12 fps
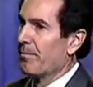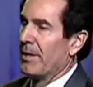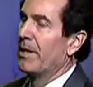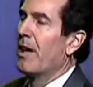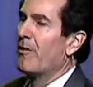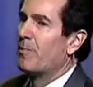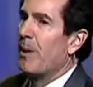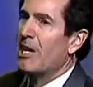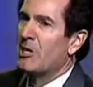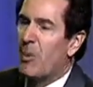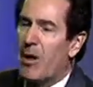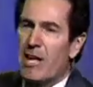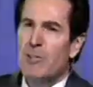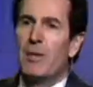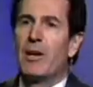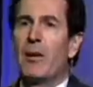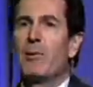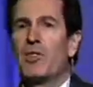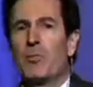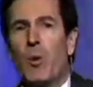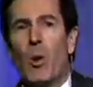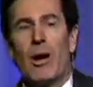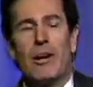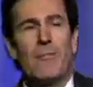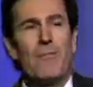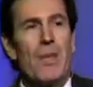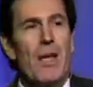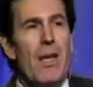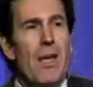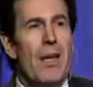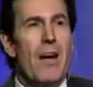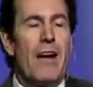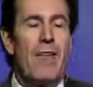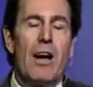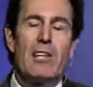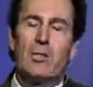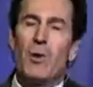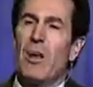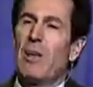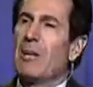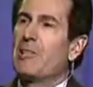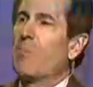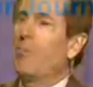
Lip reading: He loves baseball. That's become his sport. I've always told him, I said,